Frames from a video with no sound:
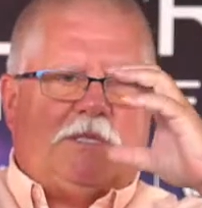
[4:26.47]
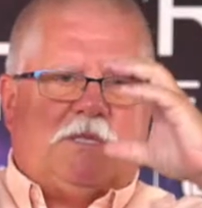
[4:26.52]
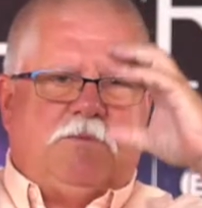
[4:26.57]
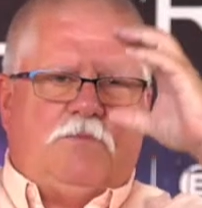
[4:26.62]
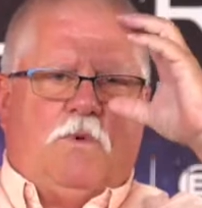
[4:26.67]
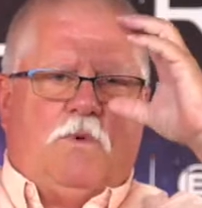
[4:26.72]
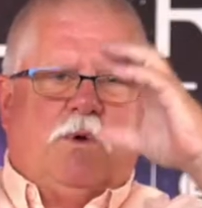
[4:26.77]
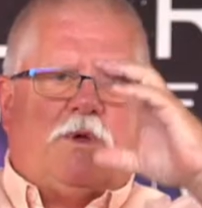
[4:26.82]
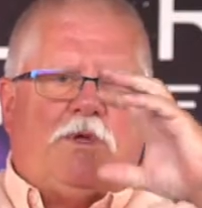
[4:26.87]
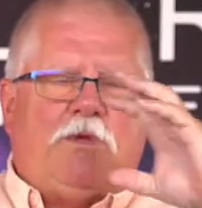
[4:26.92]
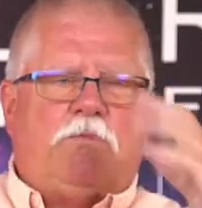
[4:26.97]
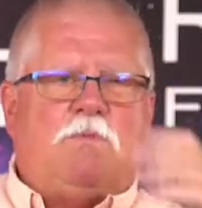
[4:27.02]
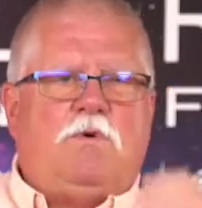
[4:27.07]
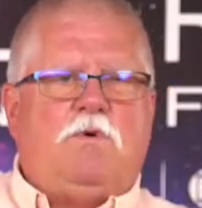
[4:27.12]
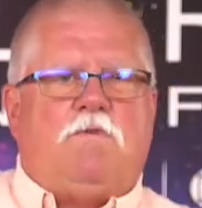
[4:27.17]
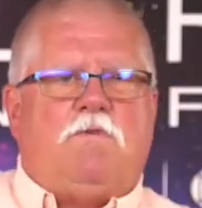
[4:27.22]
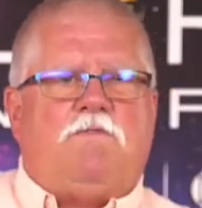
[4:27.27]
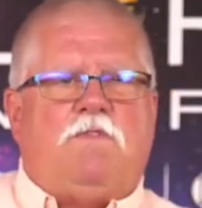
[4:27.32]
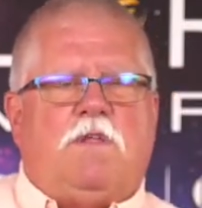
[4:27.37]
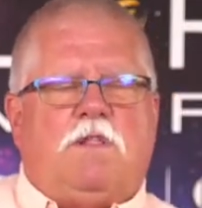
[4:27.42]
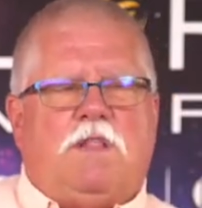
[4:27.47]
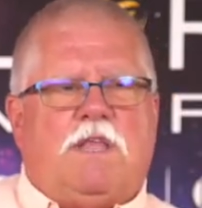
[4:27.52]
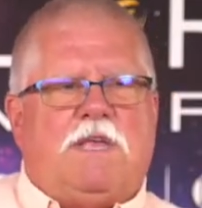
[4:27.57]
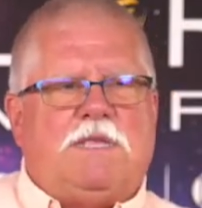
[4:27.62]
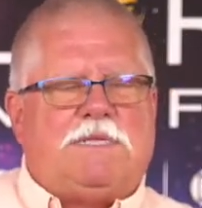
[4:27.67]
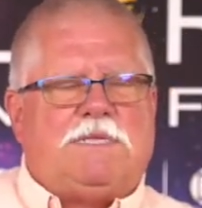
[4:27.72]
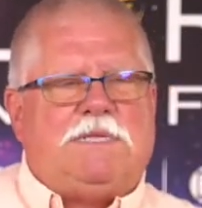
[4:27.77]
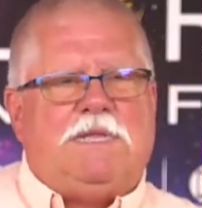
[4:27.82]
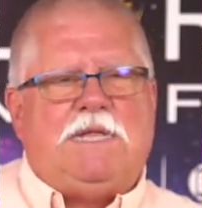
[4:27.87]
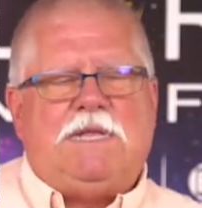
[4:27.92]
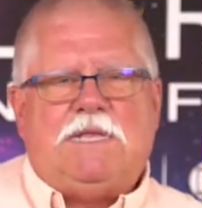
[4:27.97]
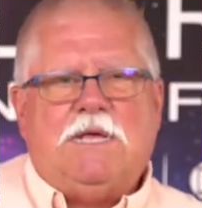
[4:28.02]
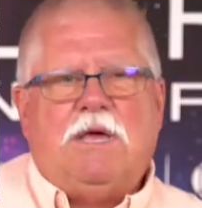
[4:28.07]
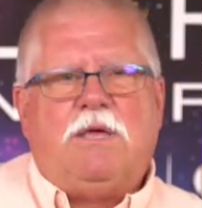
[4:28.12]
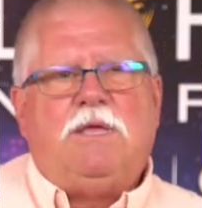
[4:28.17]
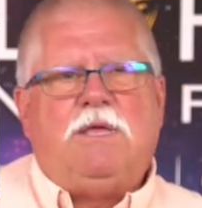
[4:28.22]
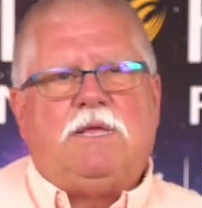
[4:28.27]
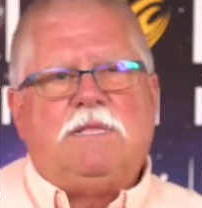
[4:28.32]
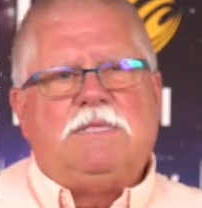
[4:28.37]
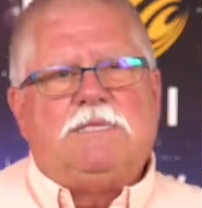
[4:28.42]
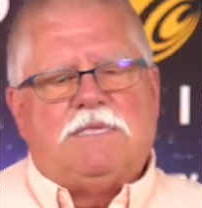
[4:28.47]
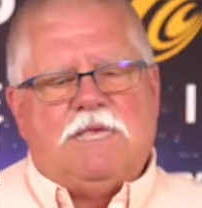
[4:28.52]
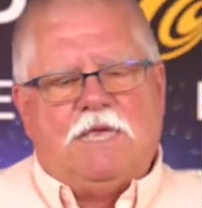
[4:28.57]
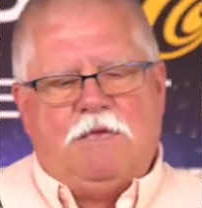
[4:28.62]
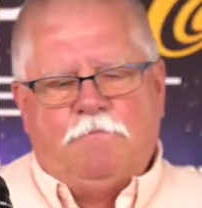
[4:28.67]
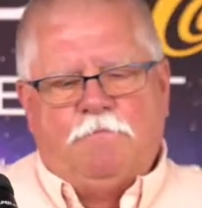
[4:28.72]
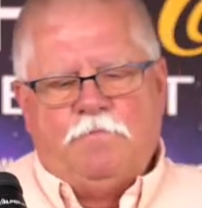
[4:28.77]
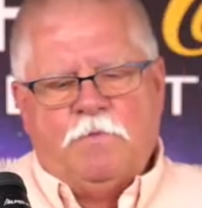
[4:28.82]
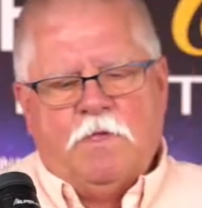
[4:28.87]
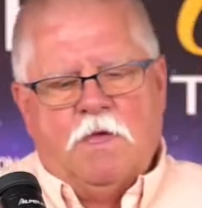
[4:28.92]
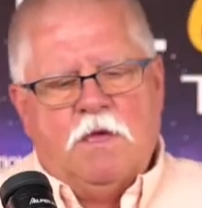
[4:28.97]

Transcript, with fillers: And the more you move, the less detail you can see.